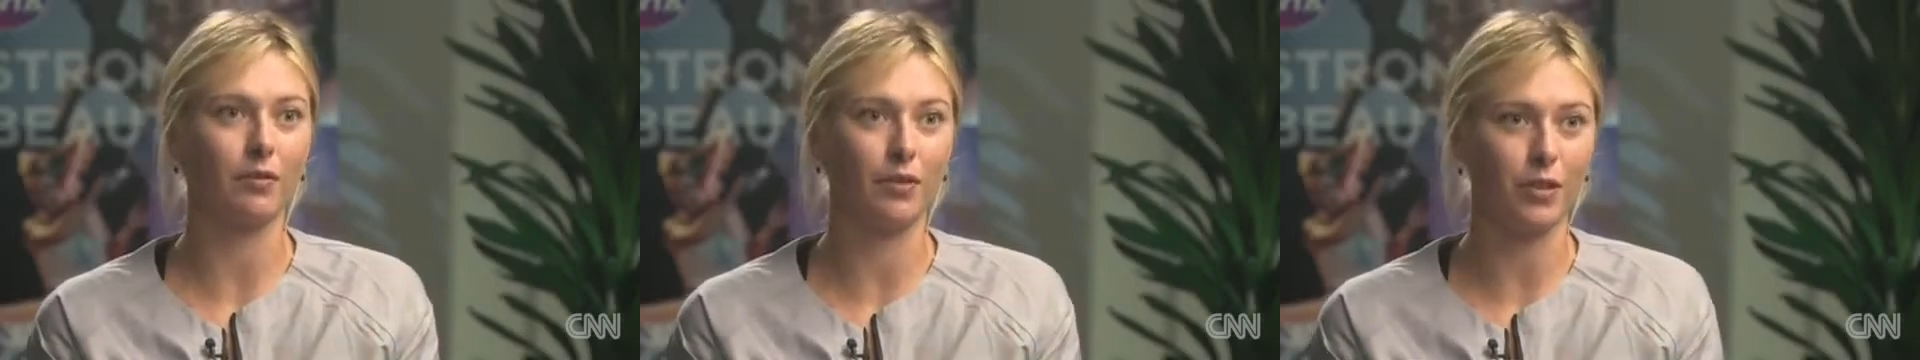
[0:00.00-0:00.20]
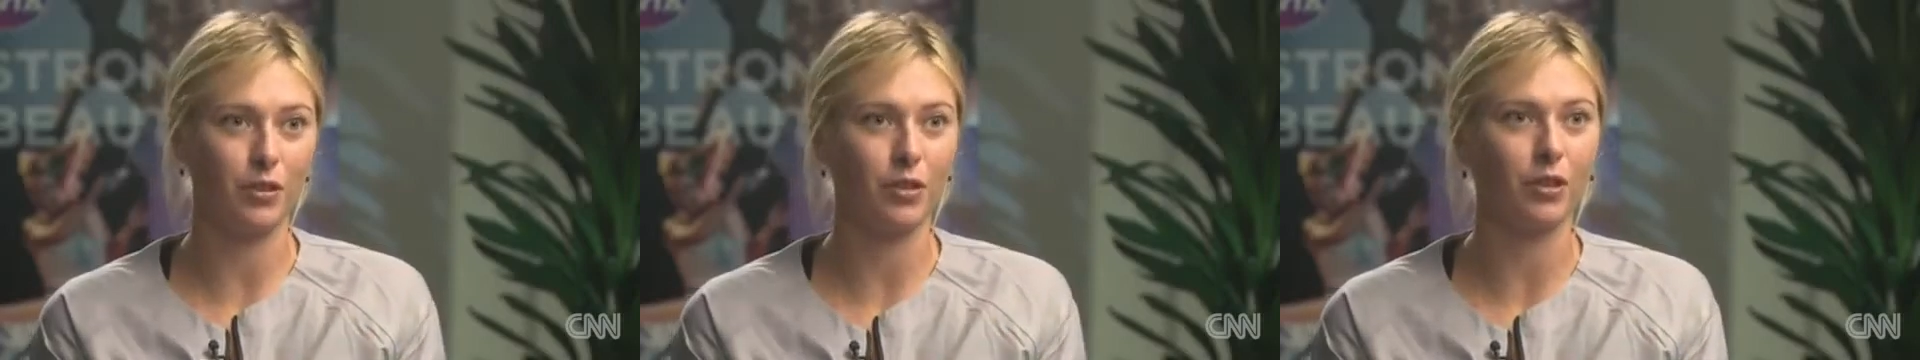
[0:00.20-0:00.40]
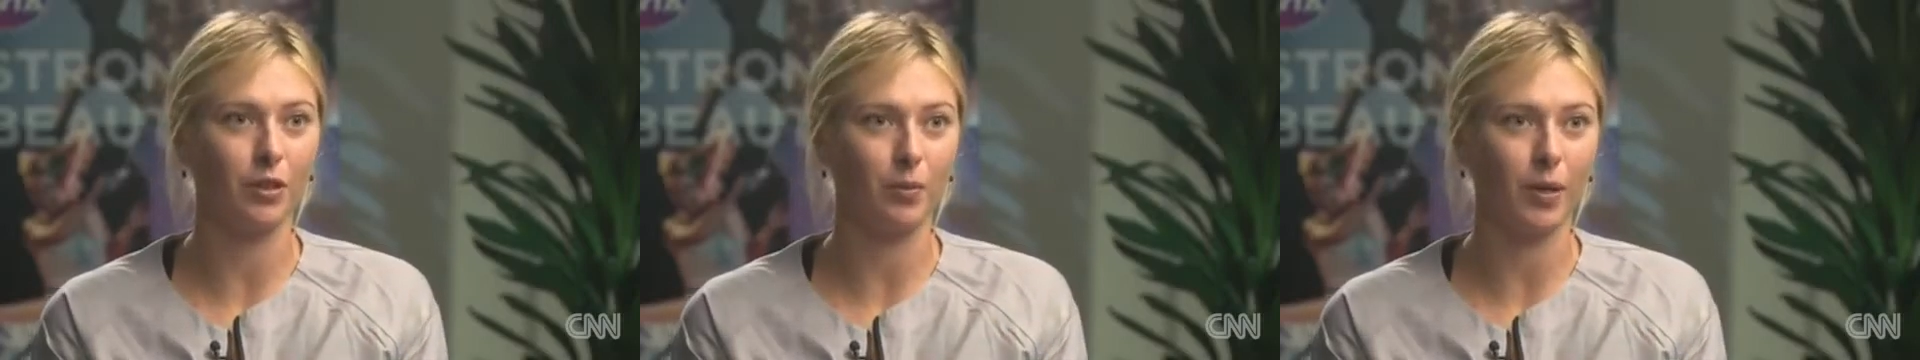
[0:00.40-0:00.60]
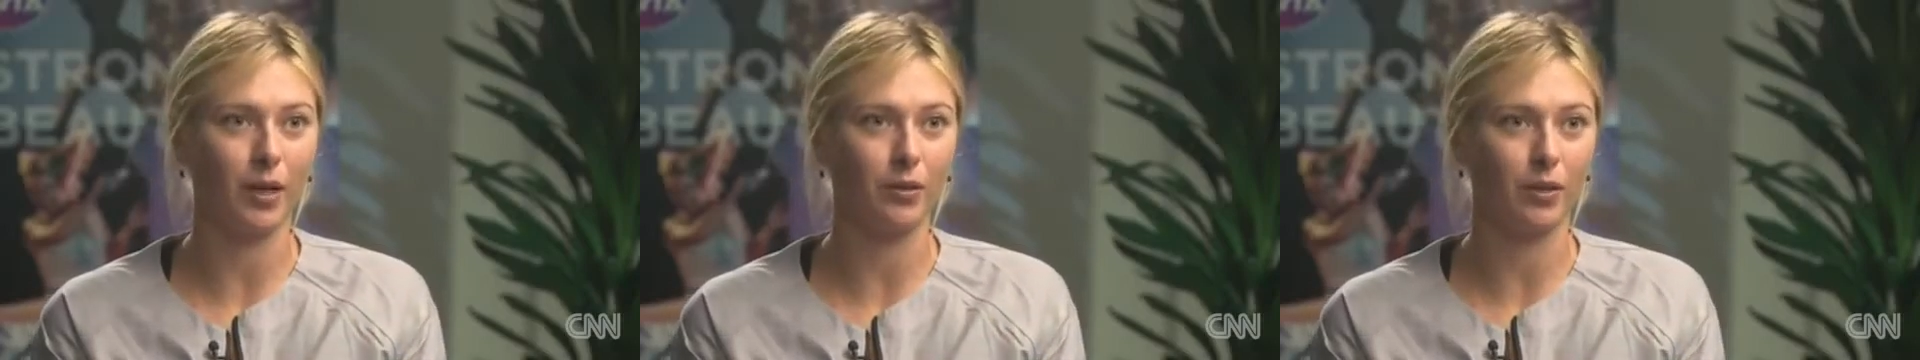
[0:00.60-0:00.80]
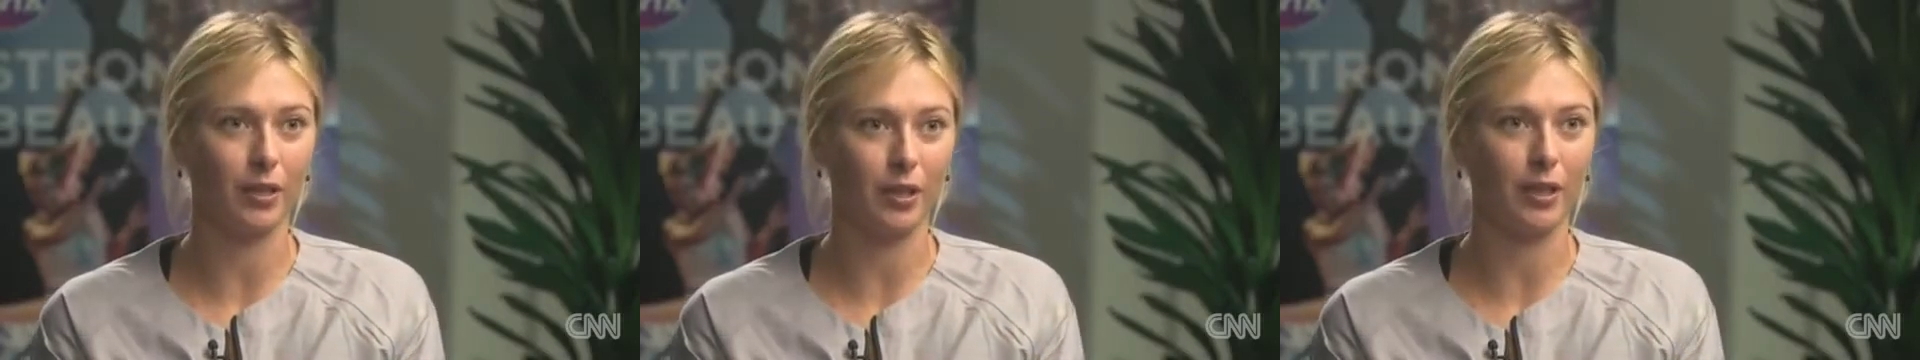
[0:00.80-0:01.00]
vision
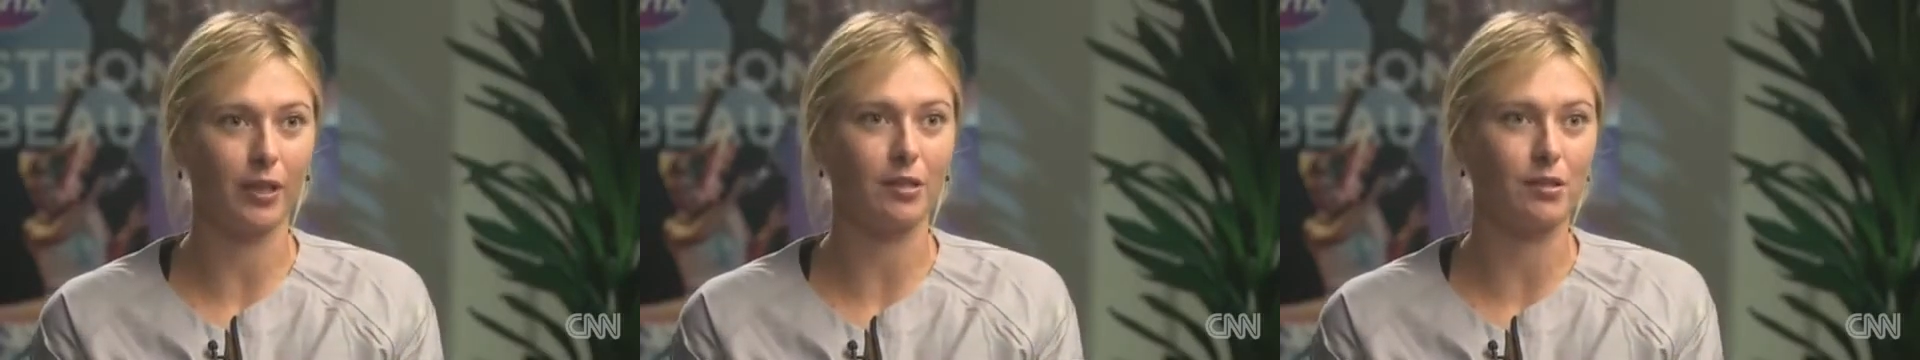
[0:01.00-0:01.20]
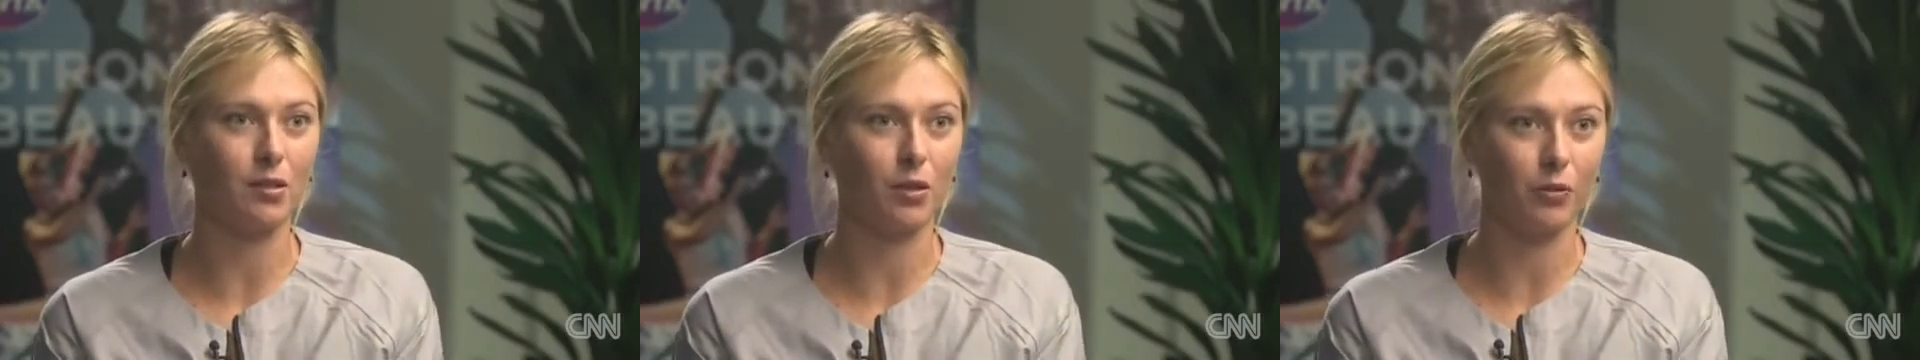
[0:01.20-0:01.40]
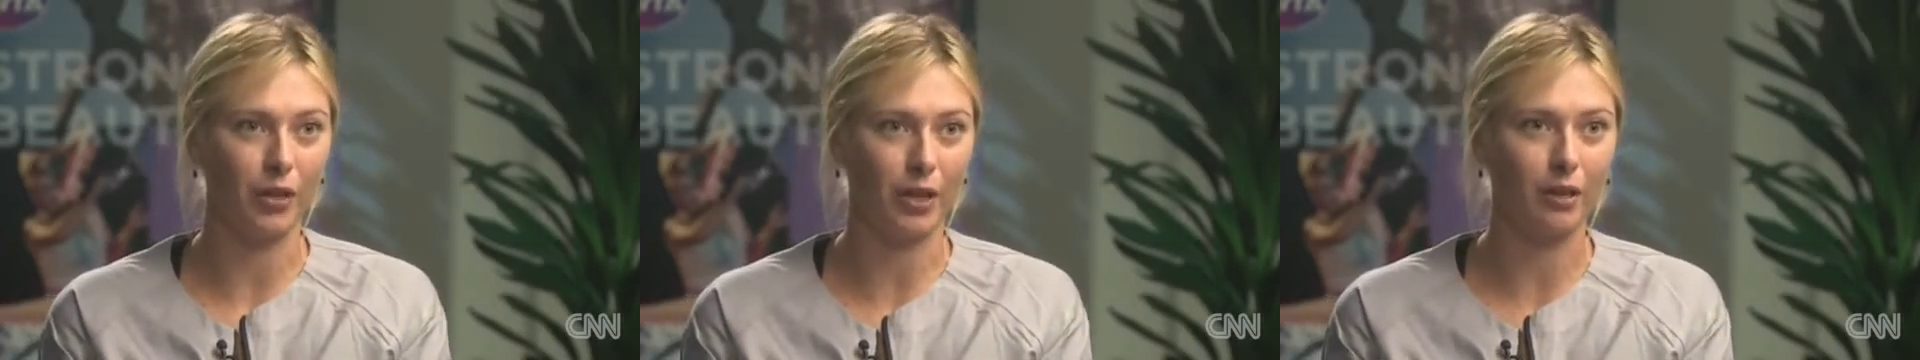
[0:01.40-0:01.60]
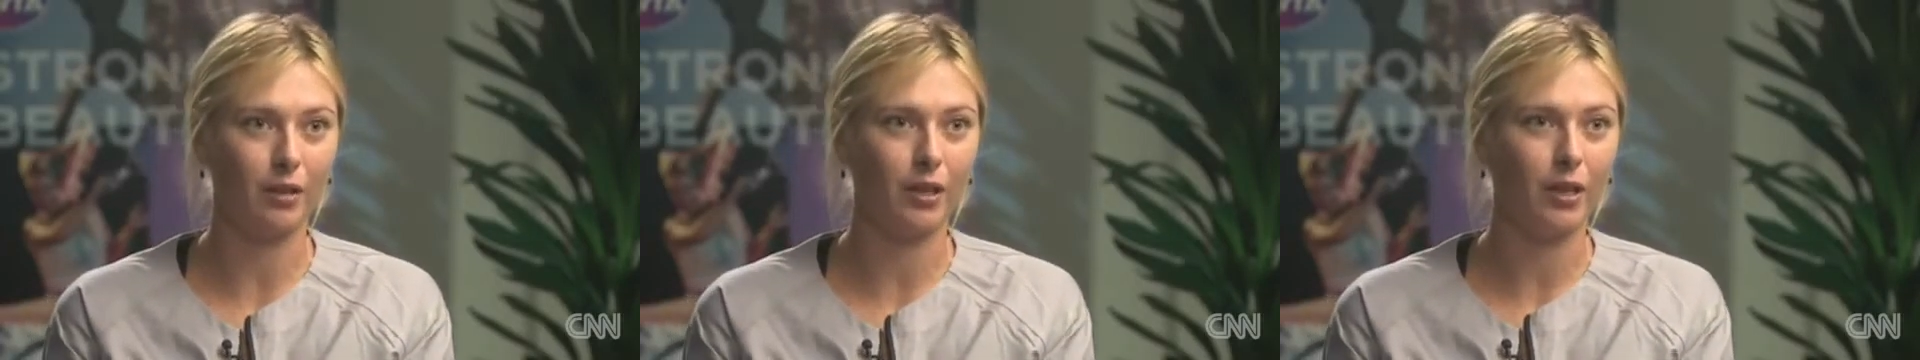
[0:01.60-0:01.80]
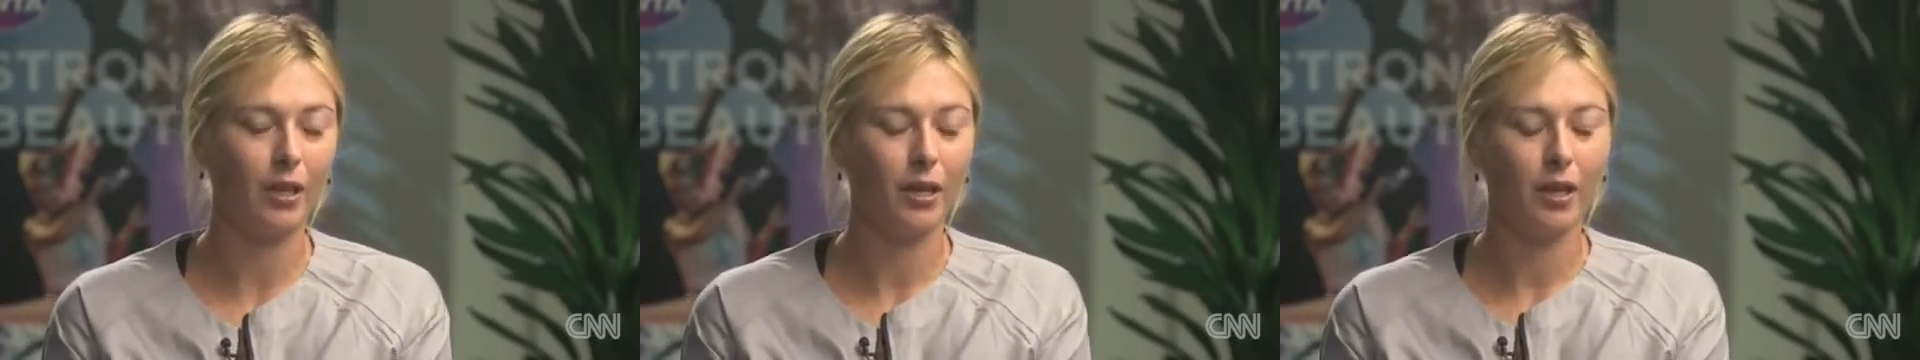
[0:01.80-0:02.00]
about their kid's
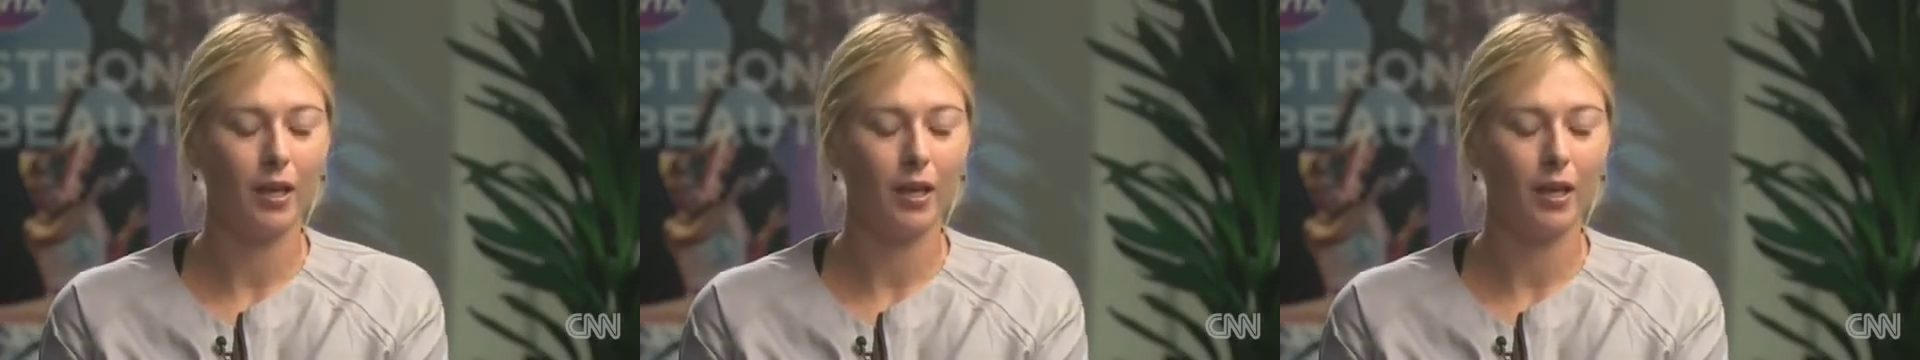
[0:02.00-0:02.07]
career.